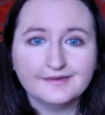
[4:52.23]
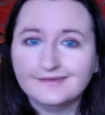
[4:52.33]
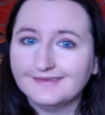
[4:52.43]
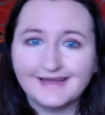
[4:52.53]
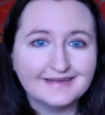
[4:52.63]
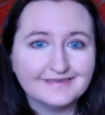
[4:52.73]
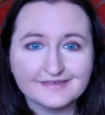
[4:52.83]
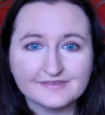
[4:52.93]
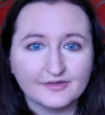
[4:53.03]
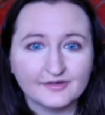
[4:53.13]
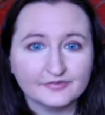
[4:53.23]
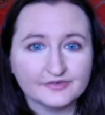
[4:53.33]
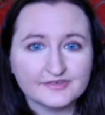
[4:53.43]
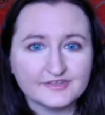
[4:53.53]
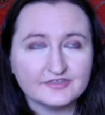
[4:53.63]
That's all for
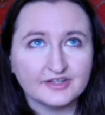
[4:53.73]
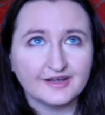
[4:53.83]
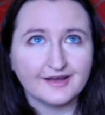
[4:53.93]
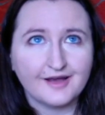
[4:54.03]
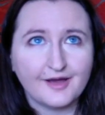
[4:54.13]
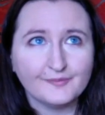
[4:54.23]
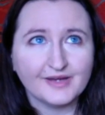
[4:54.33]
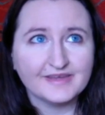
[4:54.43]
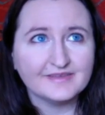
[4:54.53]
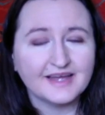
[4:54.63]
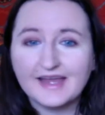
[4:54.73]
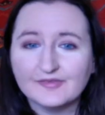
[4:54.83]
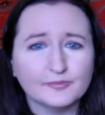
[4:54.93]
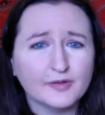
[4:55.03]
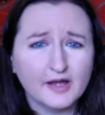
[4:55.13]
stitching. I
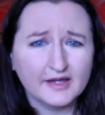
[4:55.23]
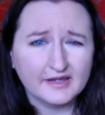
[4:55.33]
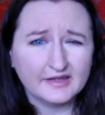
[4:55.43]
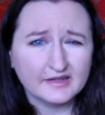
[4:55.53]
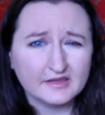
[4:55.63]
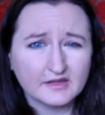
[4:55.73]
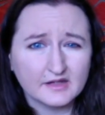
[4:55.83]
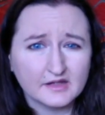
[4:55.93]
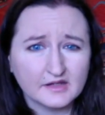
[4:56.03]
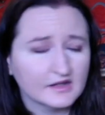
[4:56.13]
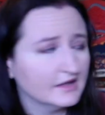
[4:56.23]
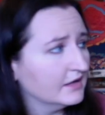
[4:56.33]
haven't bought anything.